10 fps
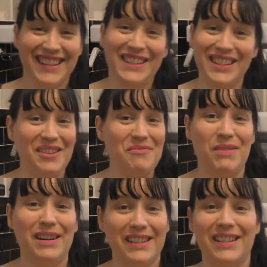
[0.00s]
So
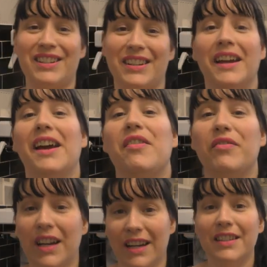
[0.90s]
much
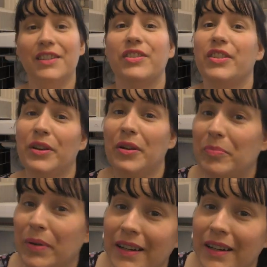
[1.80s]
in soup.